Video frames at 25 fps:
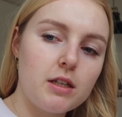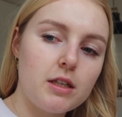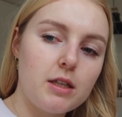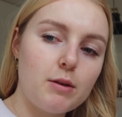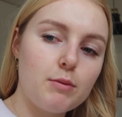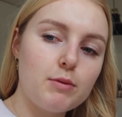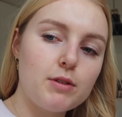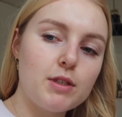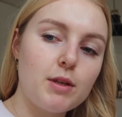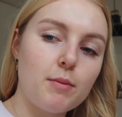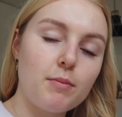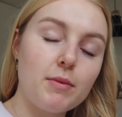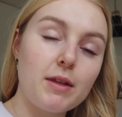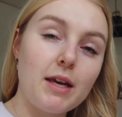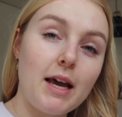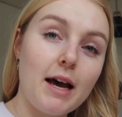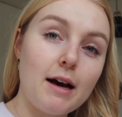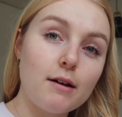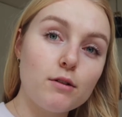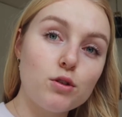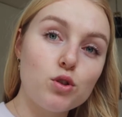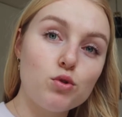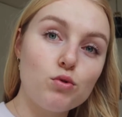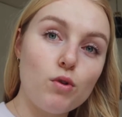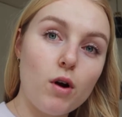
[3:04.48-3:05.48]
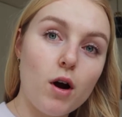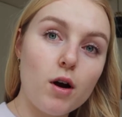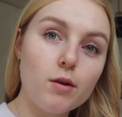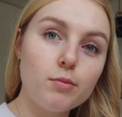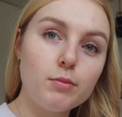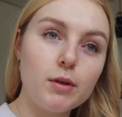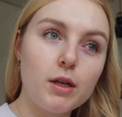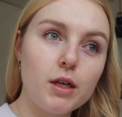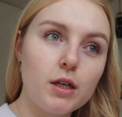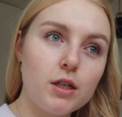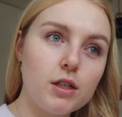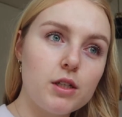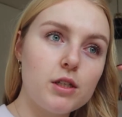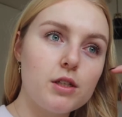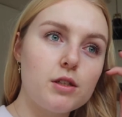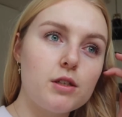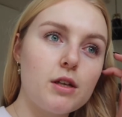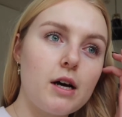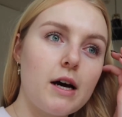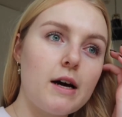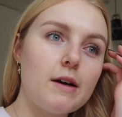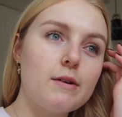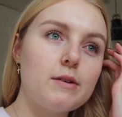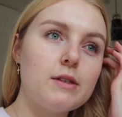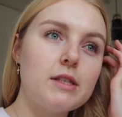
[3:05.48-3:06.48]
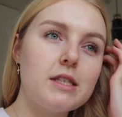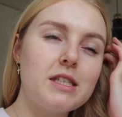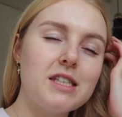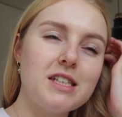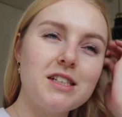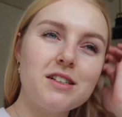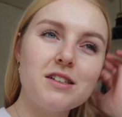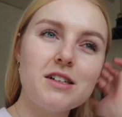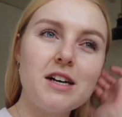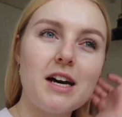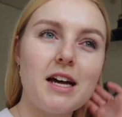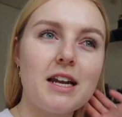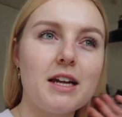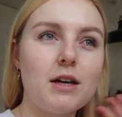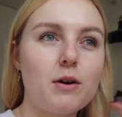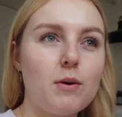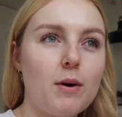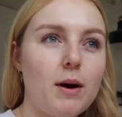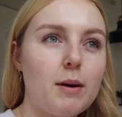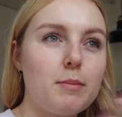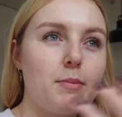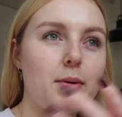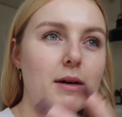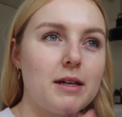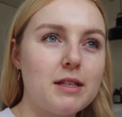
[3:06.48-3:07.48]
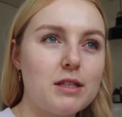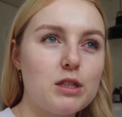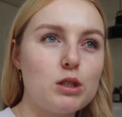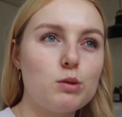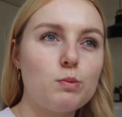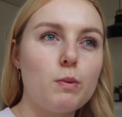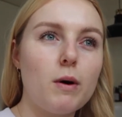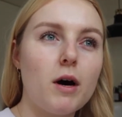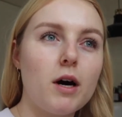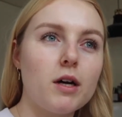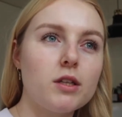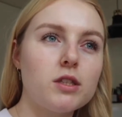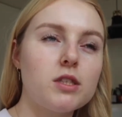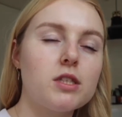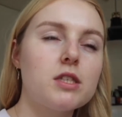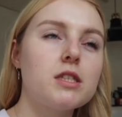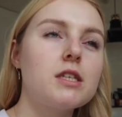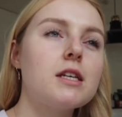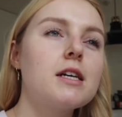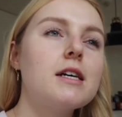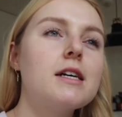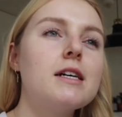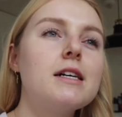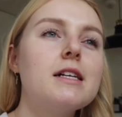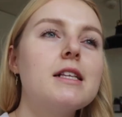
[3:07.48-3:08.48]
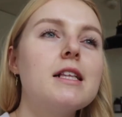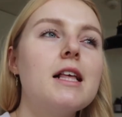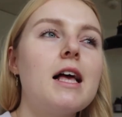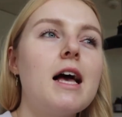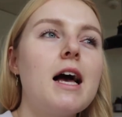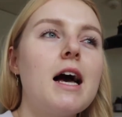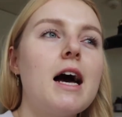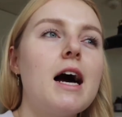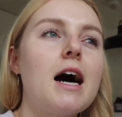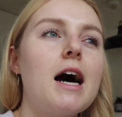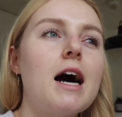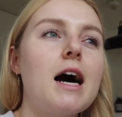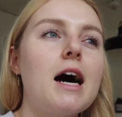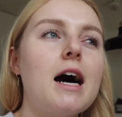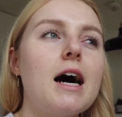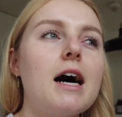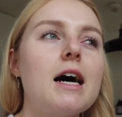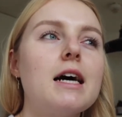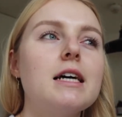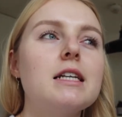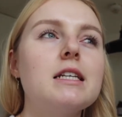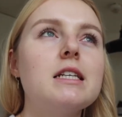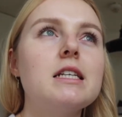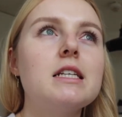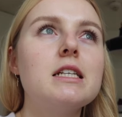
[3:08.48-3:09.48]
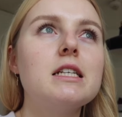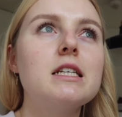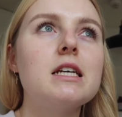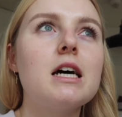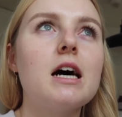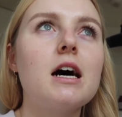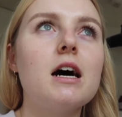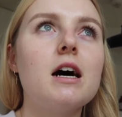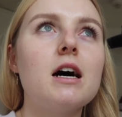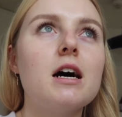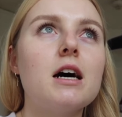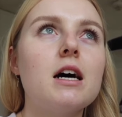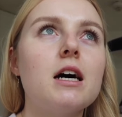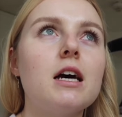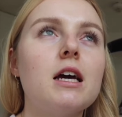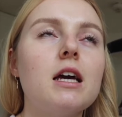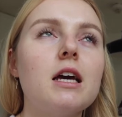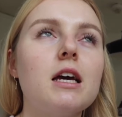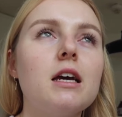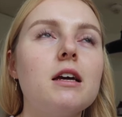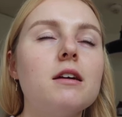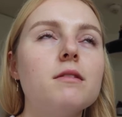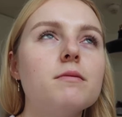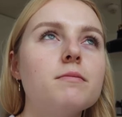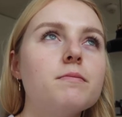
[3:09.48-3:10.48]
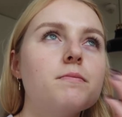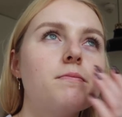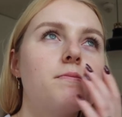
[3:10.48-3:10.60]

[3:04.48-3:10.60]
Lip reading: there was something else wrong, because I was still getting quite bad spots, and my